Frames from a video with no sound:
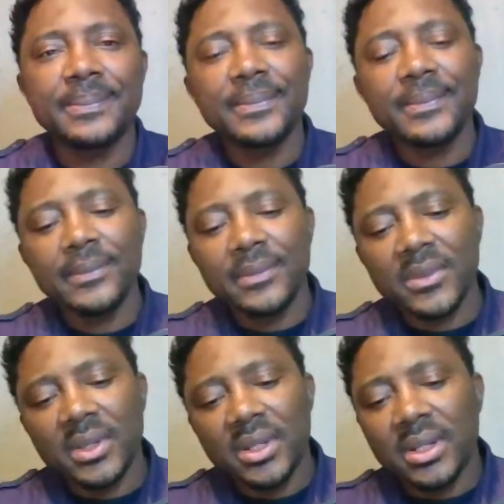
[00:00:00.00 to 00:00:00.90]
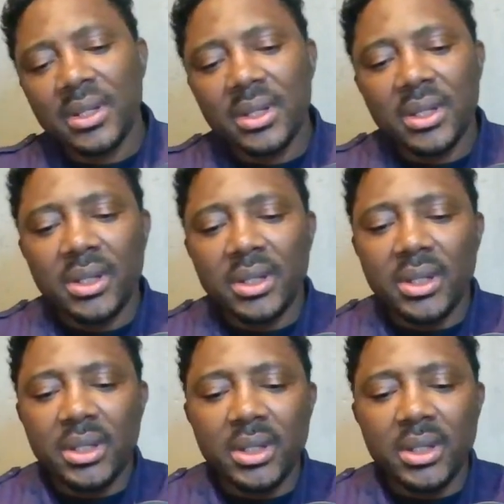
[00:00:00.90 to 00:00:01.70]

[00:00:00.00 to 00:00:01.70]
Nobody speaks.